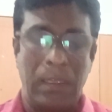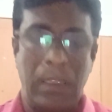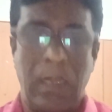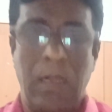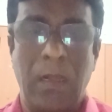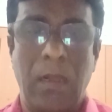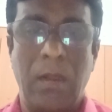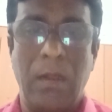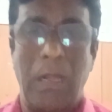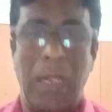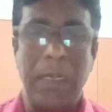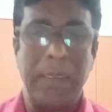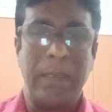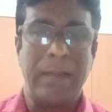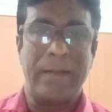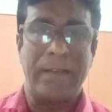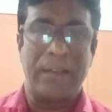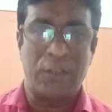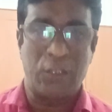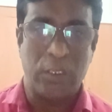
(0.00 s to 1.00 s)
under
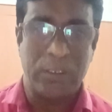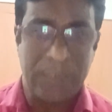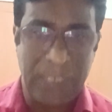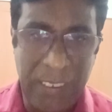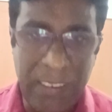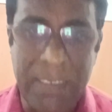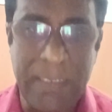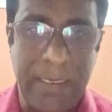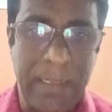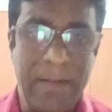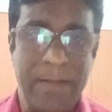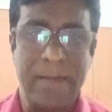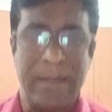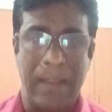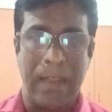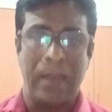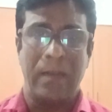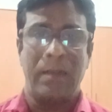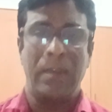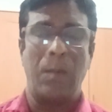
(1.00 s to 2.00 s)
section 10 it is
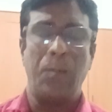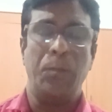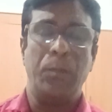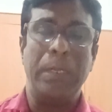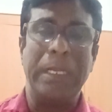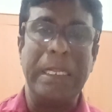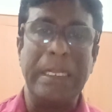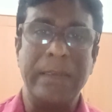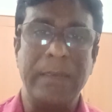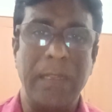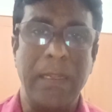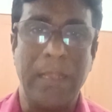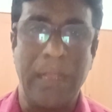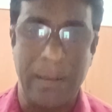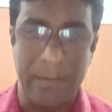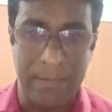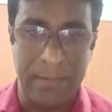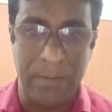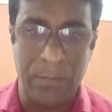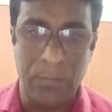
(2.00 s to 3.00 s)
completely
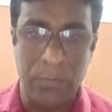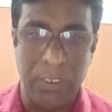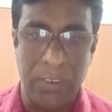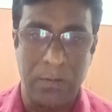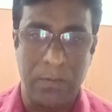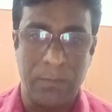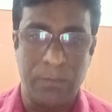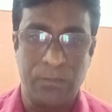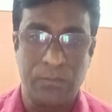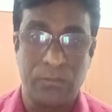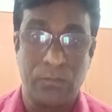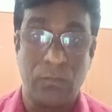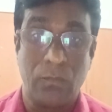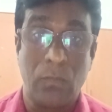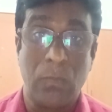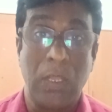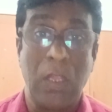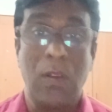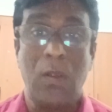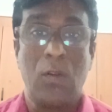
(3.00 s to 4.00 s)
exempted.
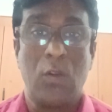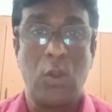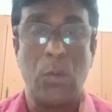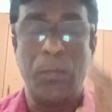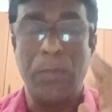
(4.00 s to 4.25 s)
So